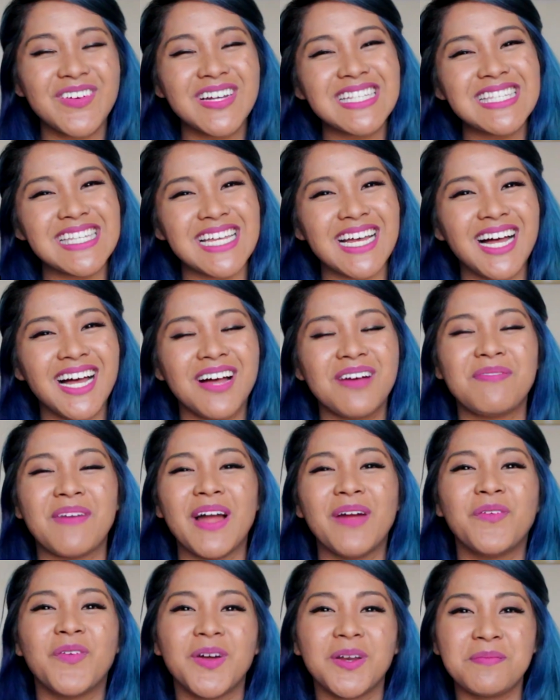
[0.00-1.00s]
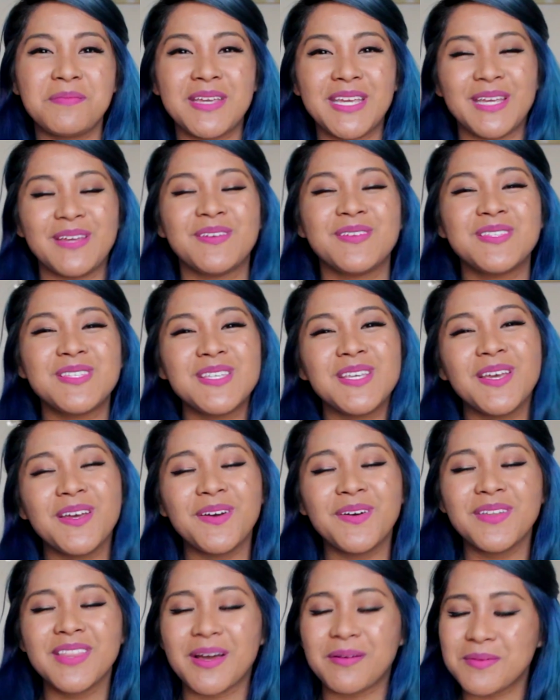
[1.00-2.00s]
what's up? I want to meet you
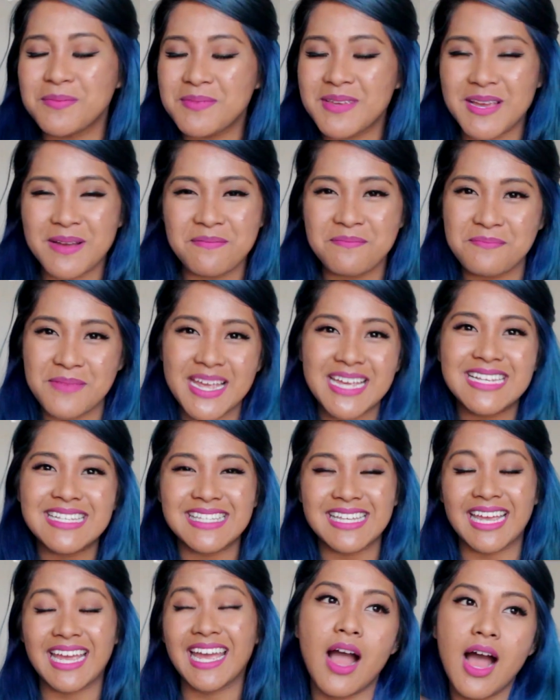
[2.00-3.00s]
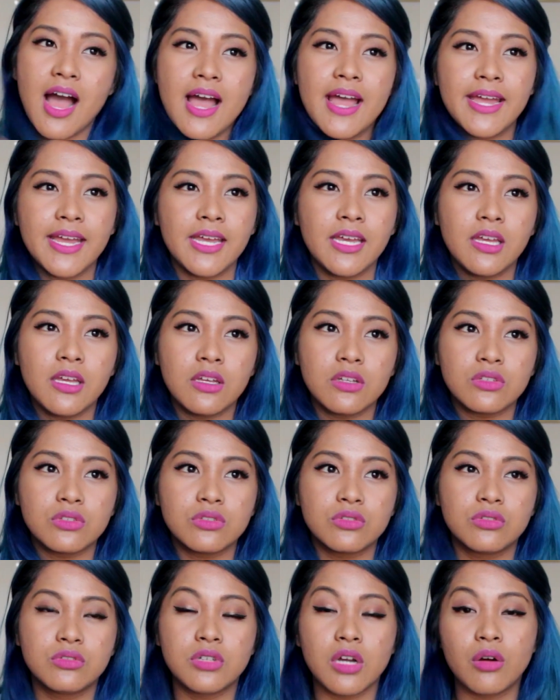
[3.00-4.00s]
too. That would be amazing. I
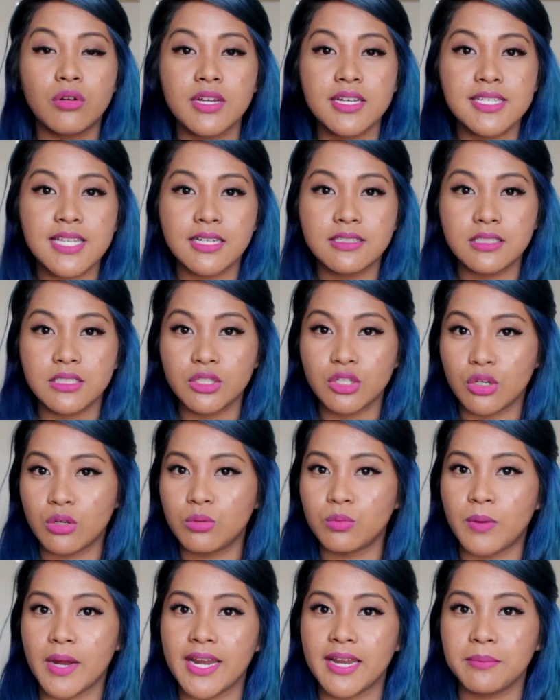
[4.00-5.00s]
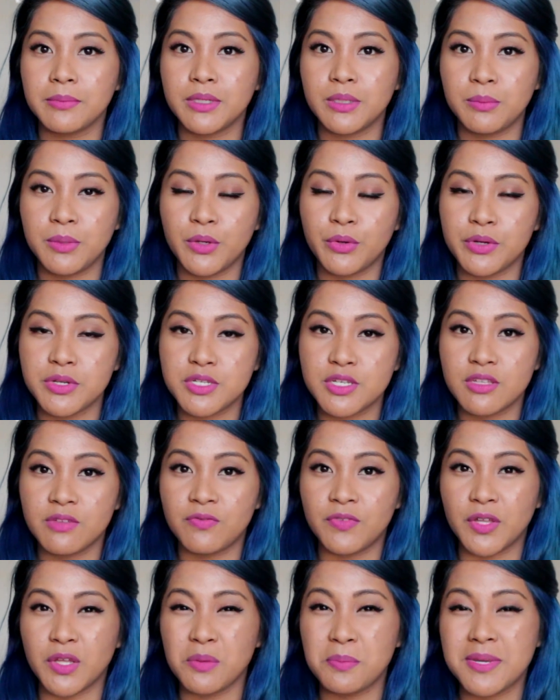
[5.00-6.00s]
don't exactly know when I'm going to be going to the
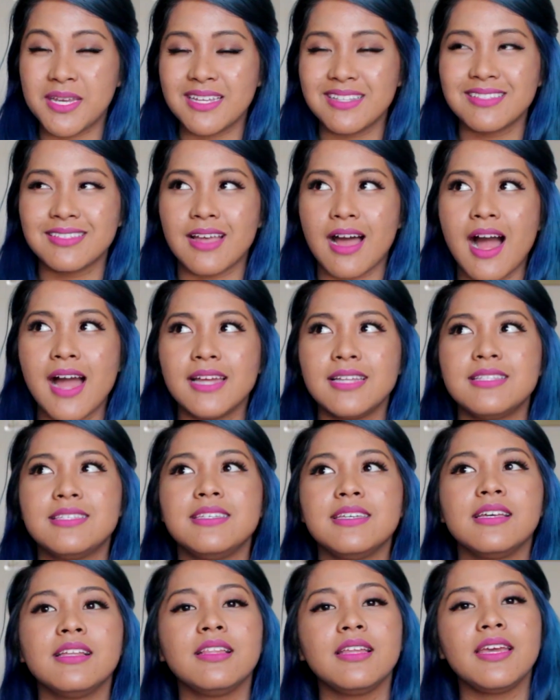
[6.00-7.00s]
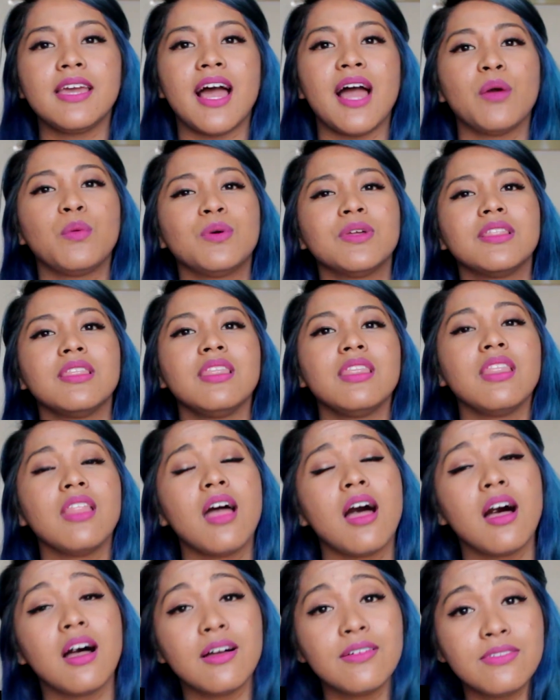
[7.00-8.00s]
Philippines. Ideally, I would
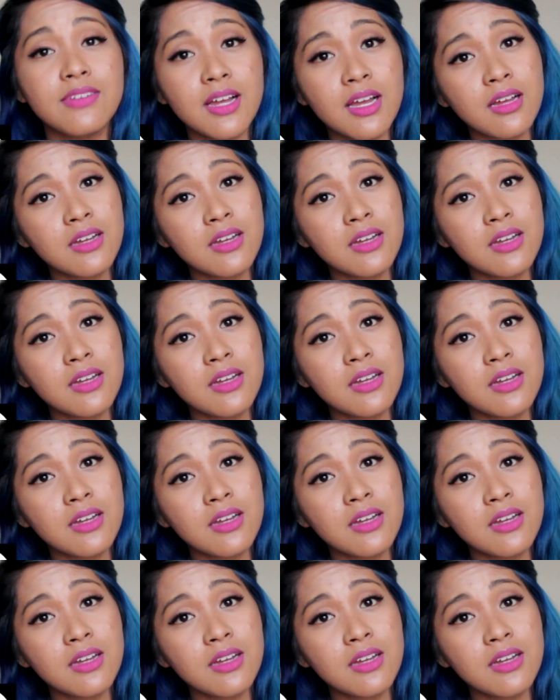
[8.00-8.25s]
love